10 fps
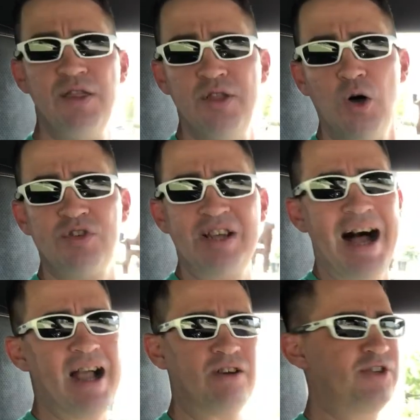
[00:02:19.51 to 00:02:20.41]
Those
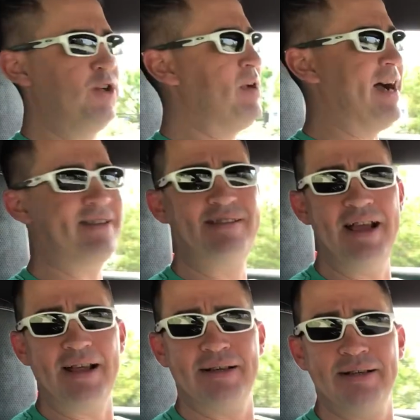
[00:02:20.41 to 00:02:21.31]
tires do not
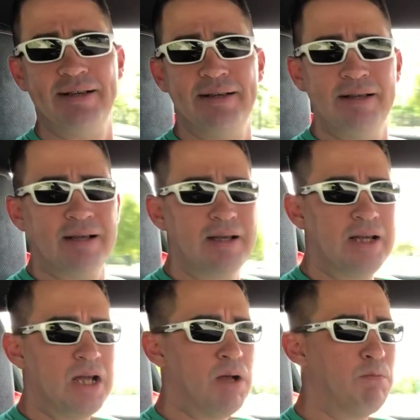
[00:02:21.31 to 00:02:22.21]
stick.
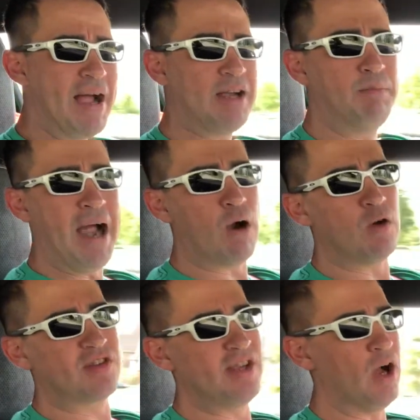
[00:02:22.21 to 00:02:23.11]
My Camaro
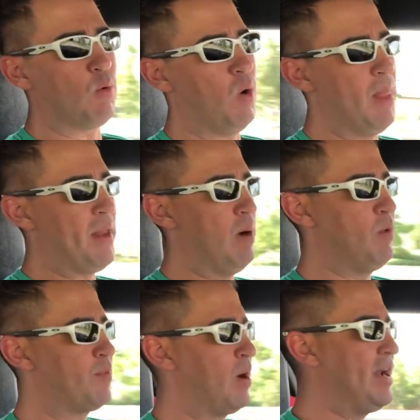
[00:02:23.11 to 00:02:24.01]
Zl1 that I'm
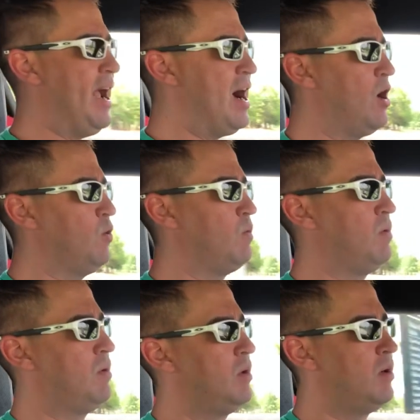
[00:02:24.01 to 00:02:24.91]
with right now
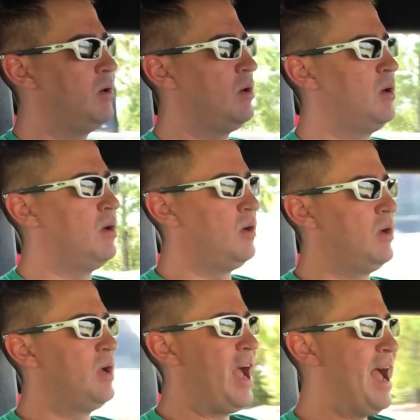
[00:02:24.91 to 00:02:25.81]

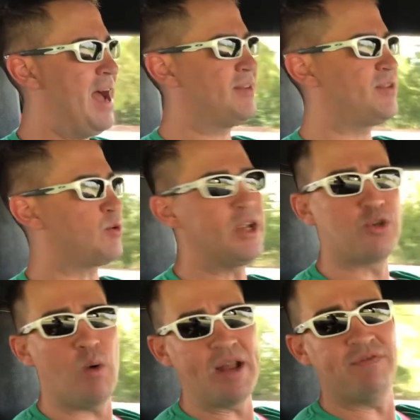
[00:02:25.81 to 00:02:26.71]
has
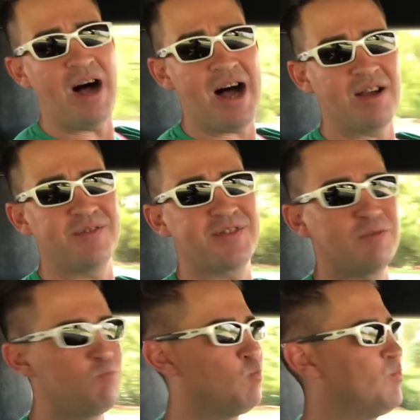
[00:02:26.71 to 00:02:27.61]

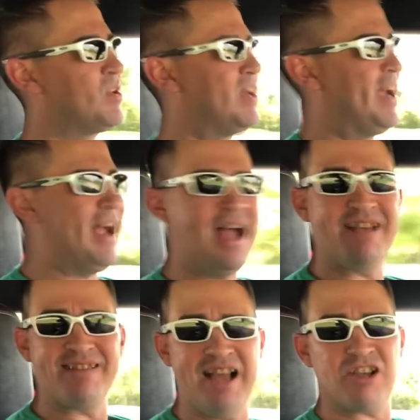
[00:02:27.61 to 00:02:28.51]
325s.
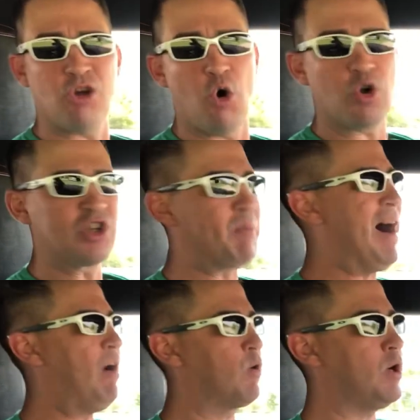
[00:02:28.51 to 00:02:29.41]
Has less
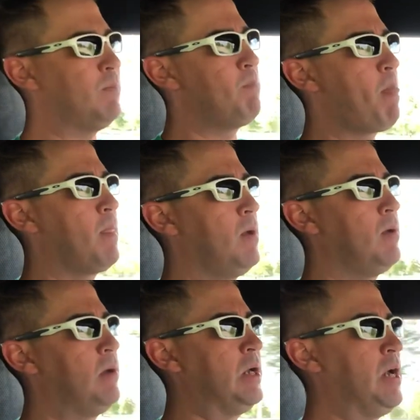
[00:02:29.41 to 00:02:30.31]
horsepower,
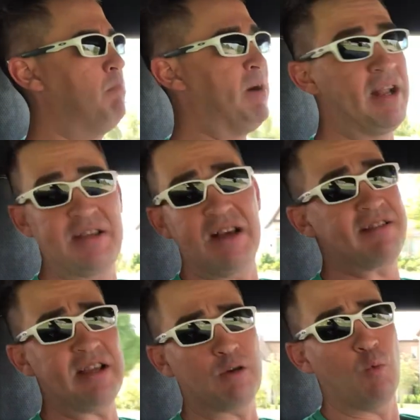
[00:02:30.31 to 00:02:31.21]
but it does
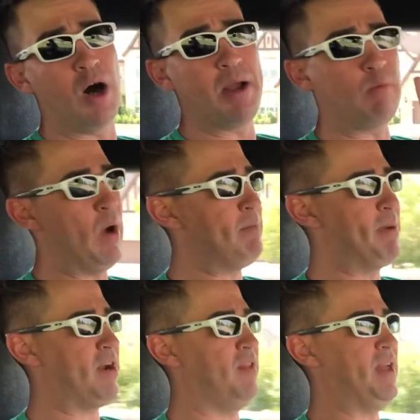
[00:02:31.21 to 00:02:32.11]
stick way
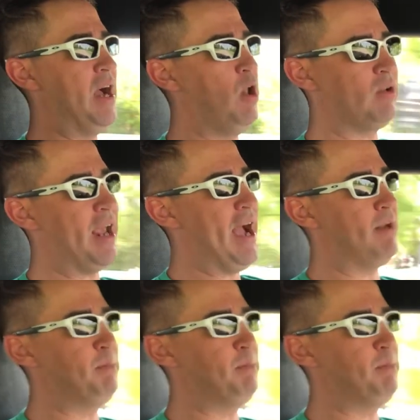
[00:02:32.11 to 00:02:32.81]
better than the Hellcat.